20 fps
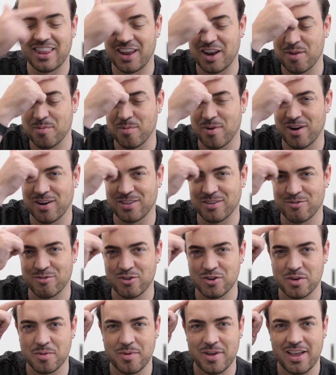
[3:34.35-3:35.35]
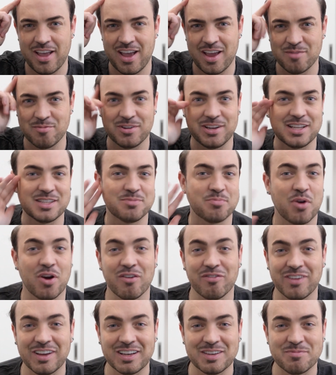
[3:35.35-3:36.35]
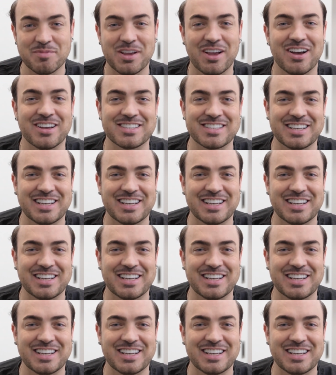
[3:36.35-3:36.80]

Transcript: that I mark the front of my head, but that's perfect because